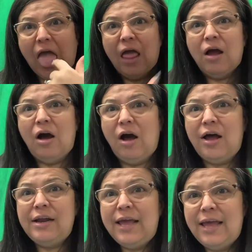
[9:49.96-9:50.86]
on
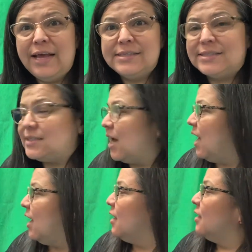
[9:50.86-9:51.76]
his
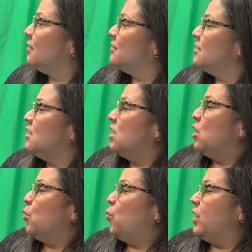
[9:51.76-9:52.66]
tongue.
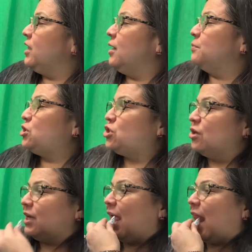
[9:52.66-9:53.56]
William
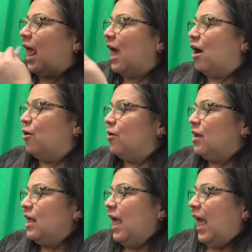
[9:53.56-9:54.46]
took it out
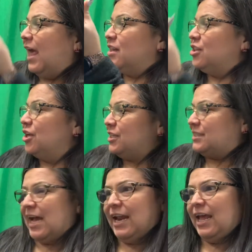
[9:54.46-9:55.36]
and looked
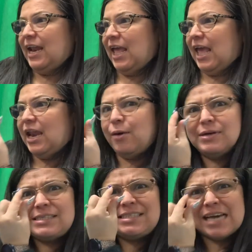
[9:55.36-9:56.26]
at it, and it
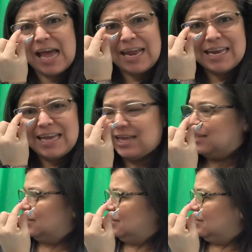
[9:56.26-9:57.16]
was tiny.
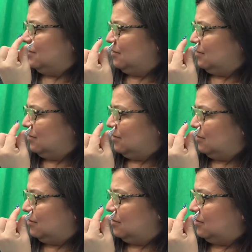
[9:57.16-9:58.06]

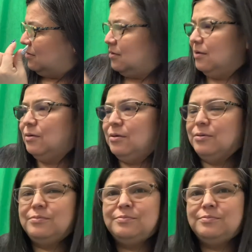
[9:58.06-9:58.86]
Uh-oh.